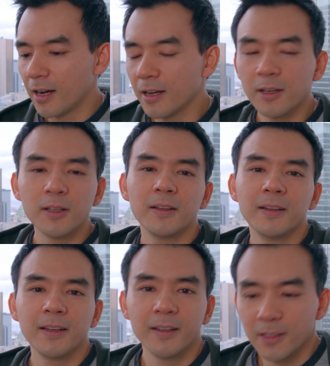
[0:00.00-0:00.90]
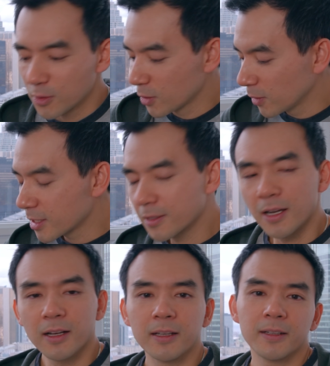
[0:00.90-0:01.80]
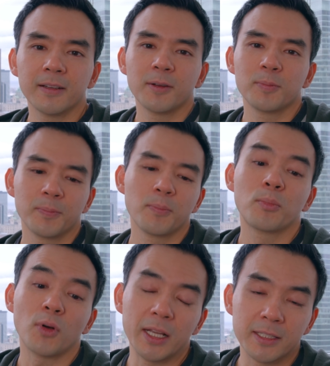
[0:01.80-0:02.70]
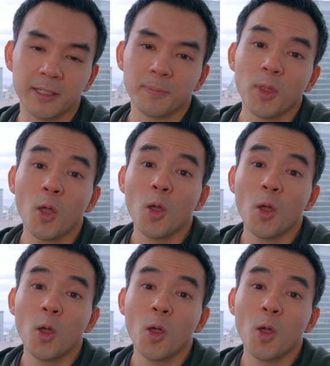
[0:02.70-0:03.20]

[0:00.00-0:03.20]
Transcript: uh, so let's talk pricing.